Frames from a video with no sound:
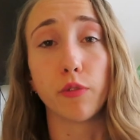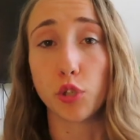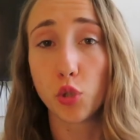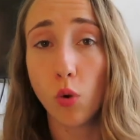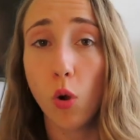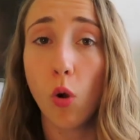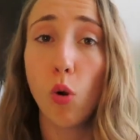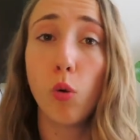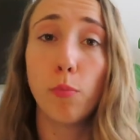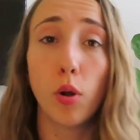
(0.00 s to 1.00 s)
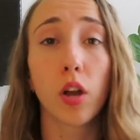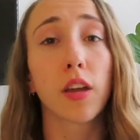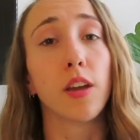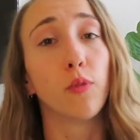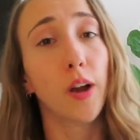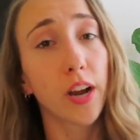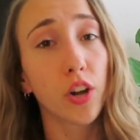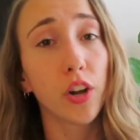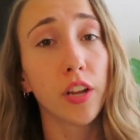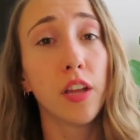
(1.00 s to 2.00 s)
for scroll, book, and
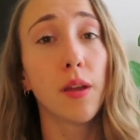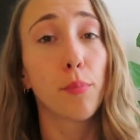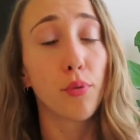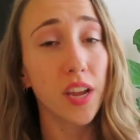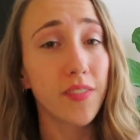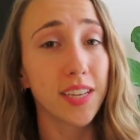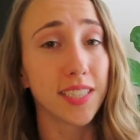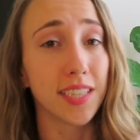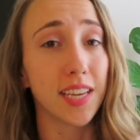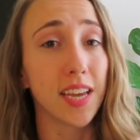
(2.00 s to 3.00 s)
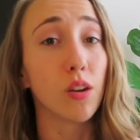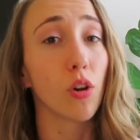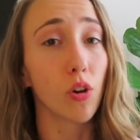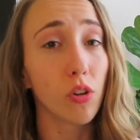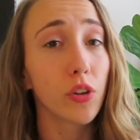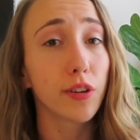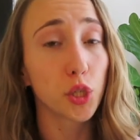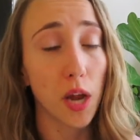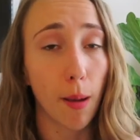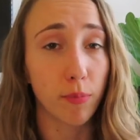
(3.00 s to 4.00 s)
record previously in earlier
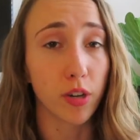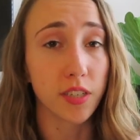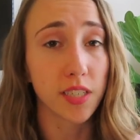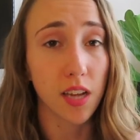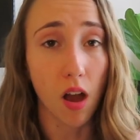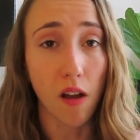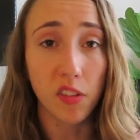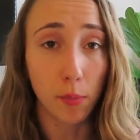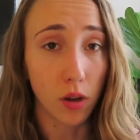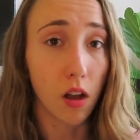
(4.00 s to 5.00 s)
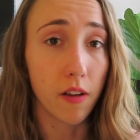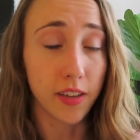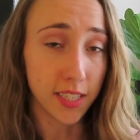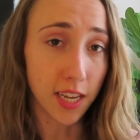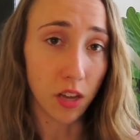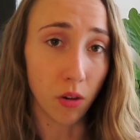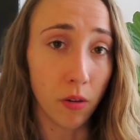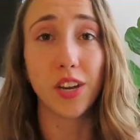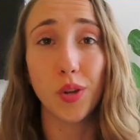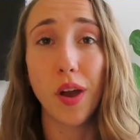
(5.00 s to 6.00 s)
chapters of the book of Ezekiel.
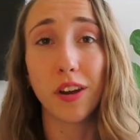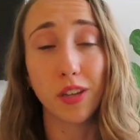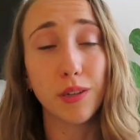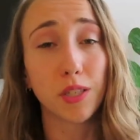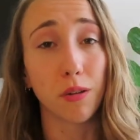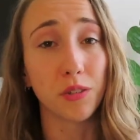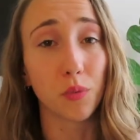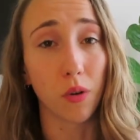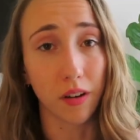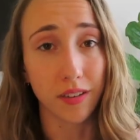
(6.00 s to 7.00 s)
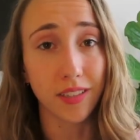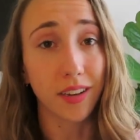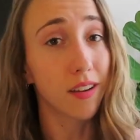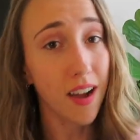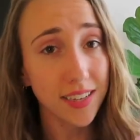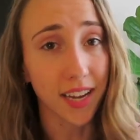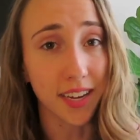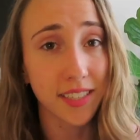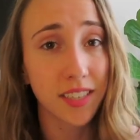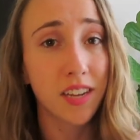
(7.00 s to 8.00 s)
He knew how to use those words in
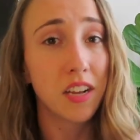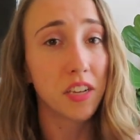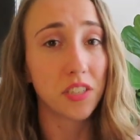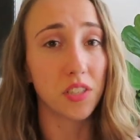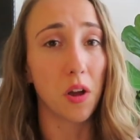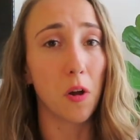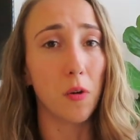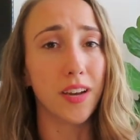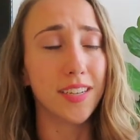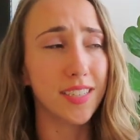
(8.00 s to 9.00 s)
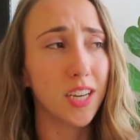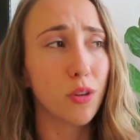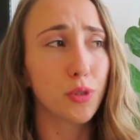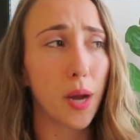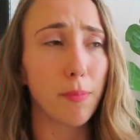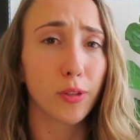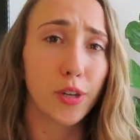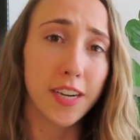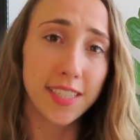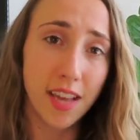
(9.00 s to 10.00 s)
context. So in Ezekiel chapter
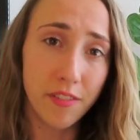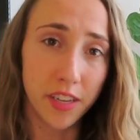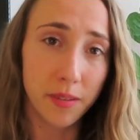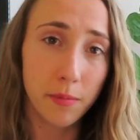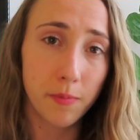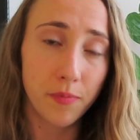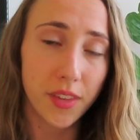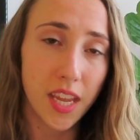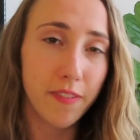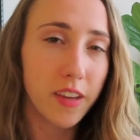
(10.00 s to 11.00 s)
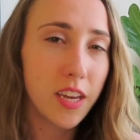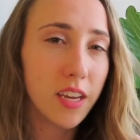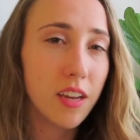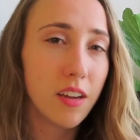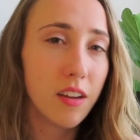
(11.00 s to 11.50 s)
37, if he